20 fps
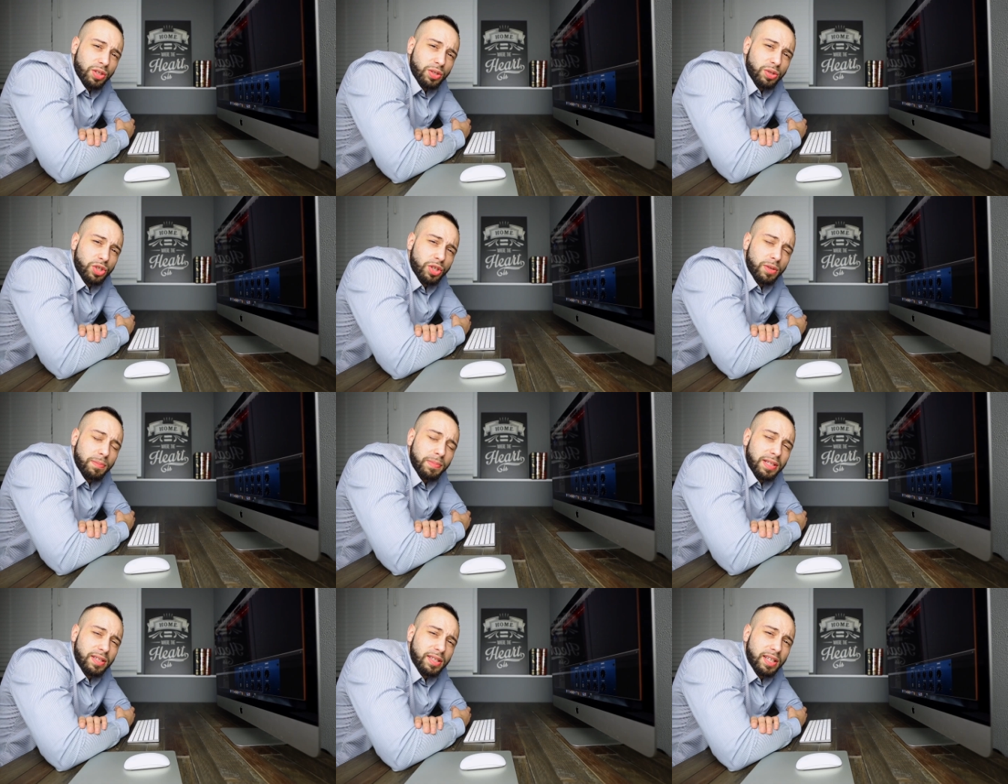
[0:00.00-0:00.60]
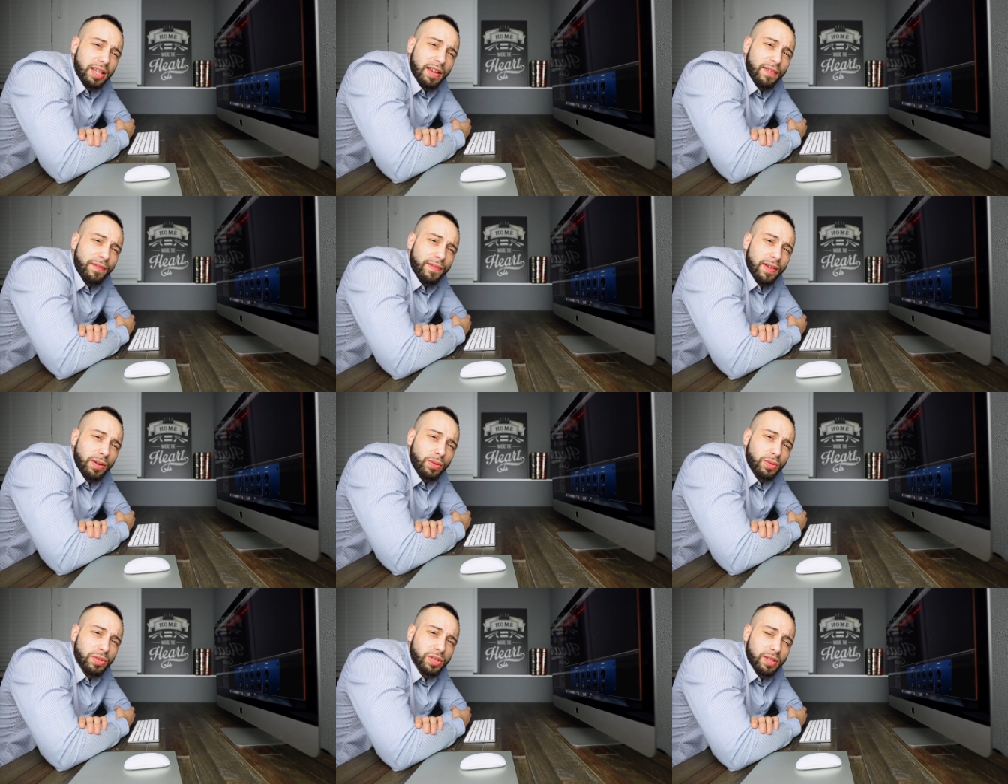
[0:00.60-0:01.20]
you should be seeing a
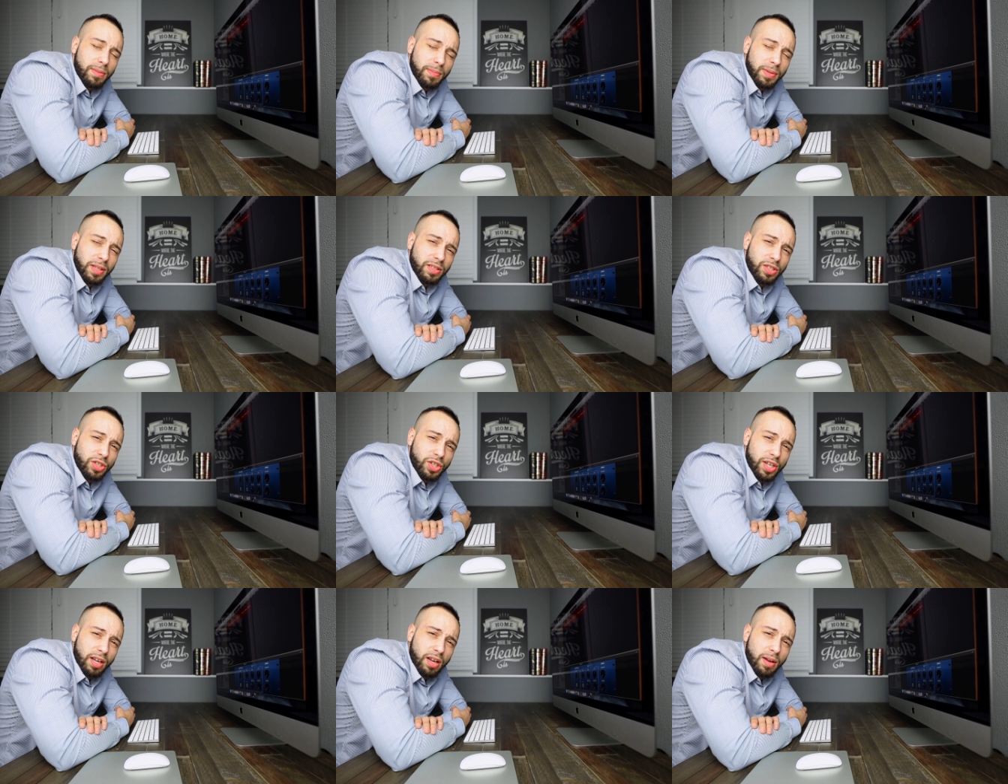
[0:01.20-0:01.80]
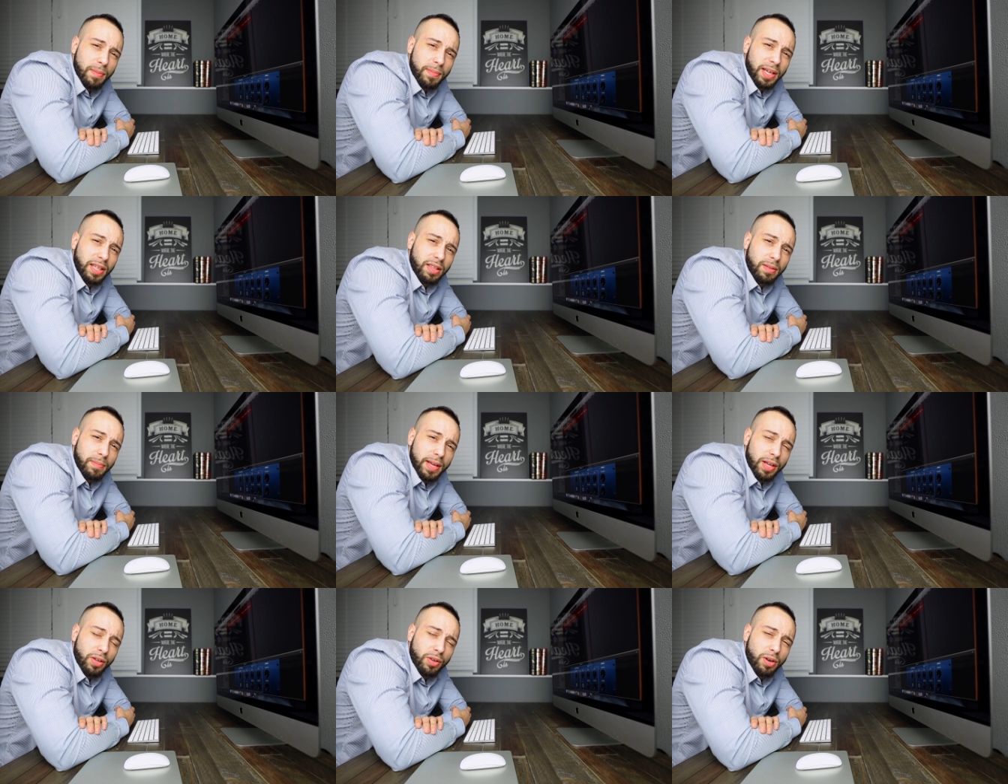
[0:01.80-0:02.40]
federal stimulus check coming in
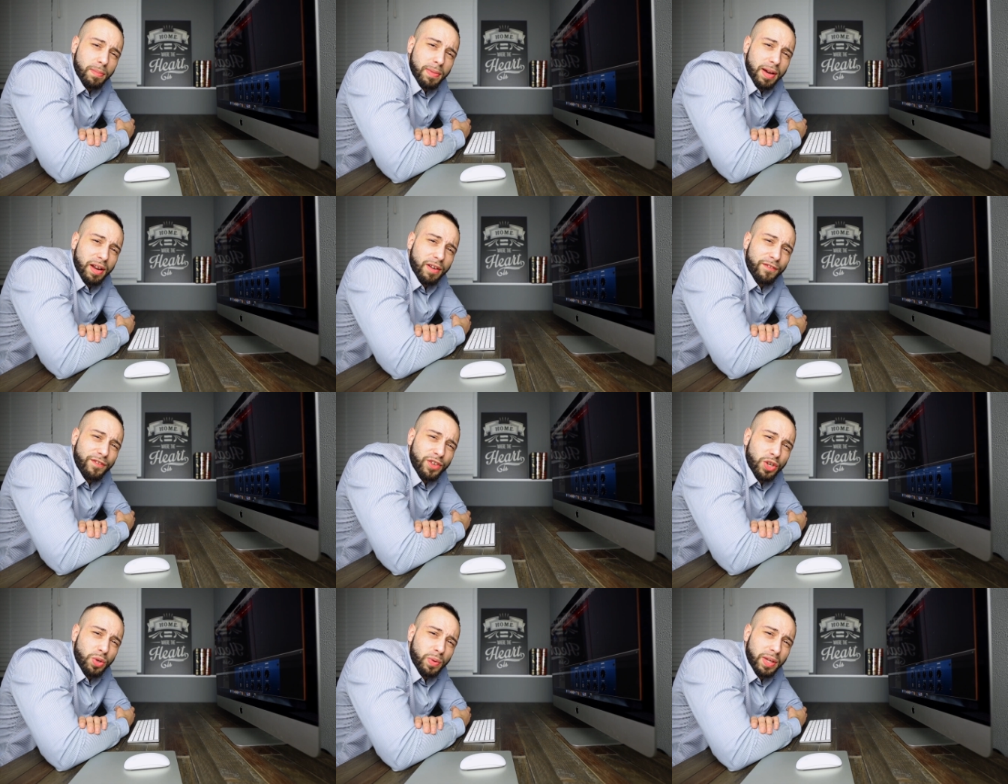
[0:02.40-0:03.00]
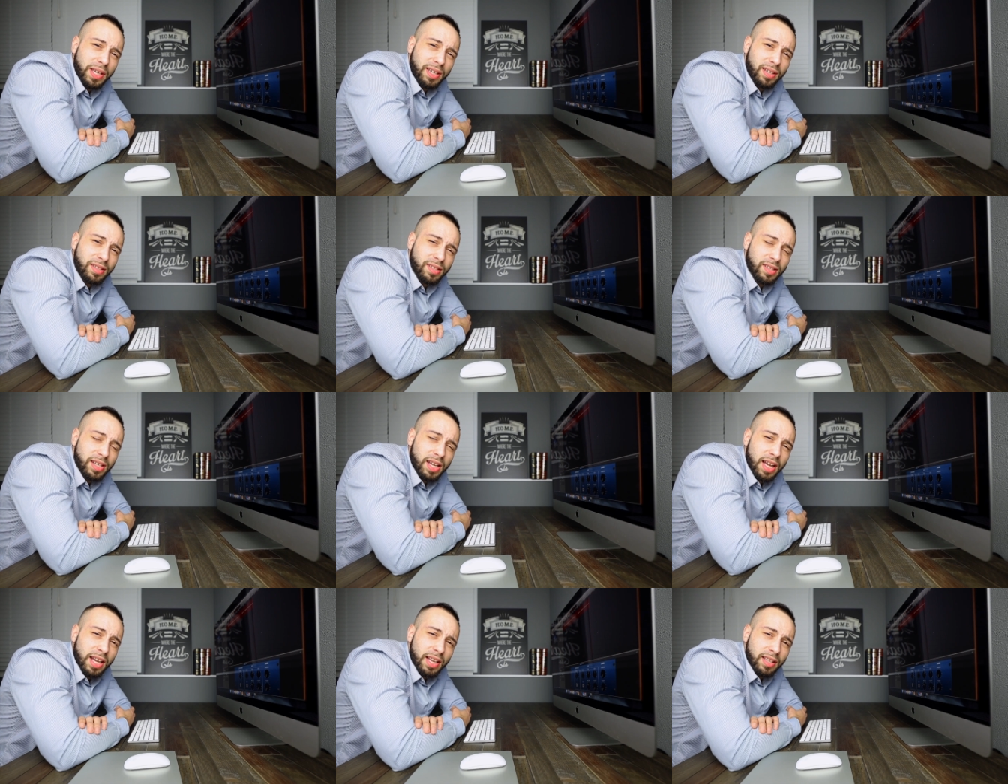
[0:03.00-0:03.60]
the mail in about a few
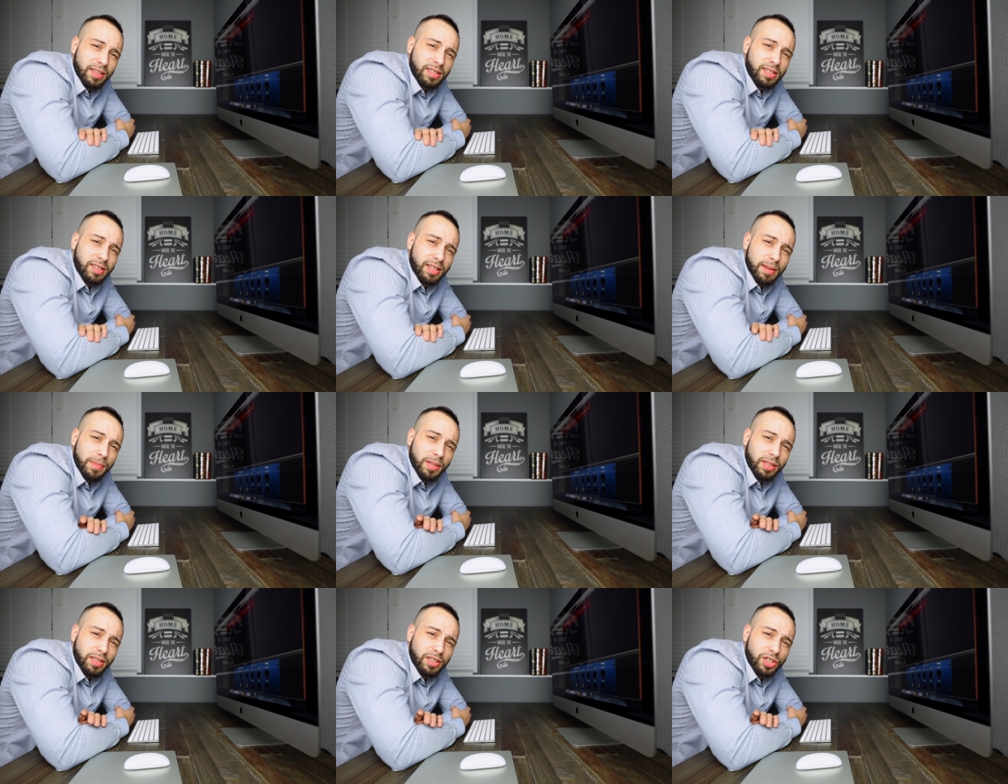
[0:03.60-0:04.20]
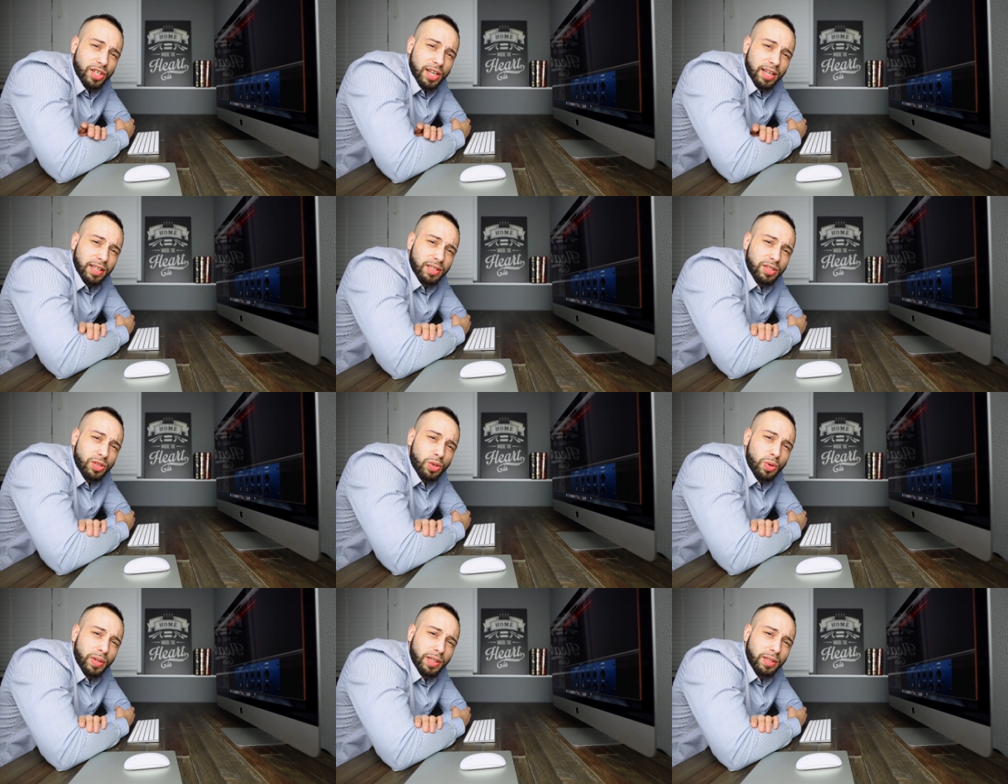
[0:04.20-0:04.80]
weeks. The stimulus check
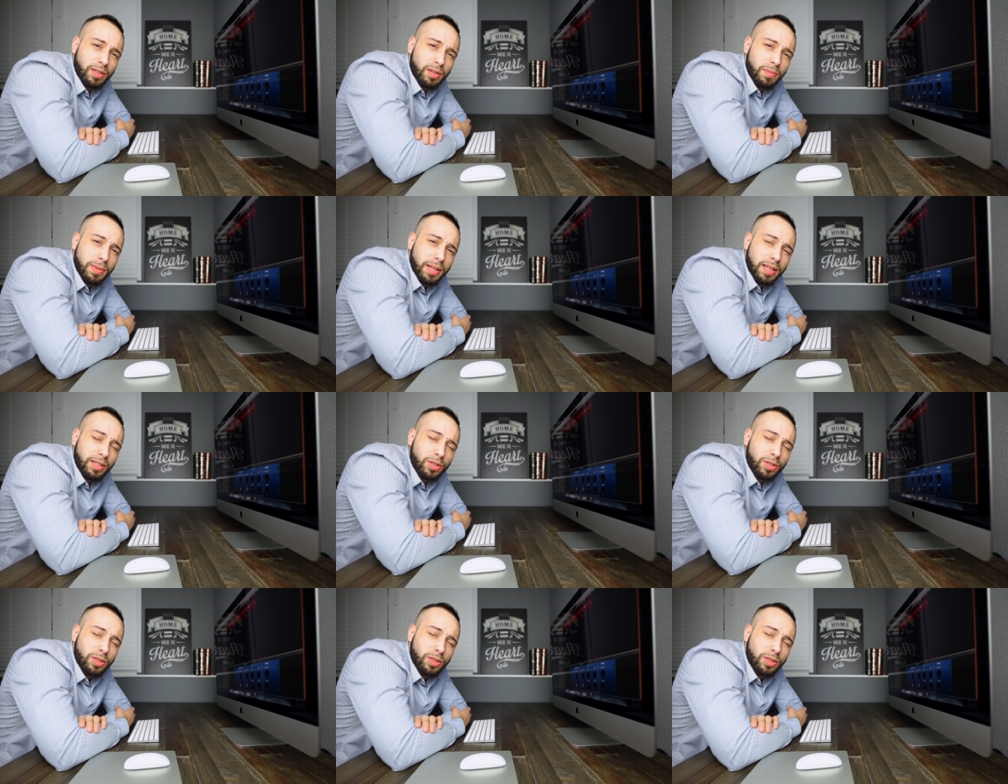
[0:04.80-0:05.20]
is going to be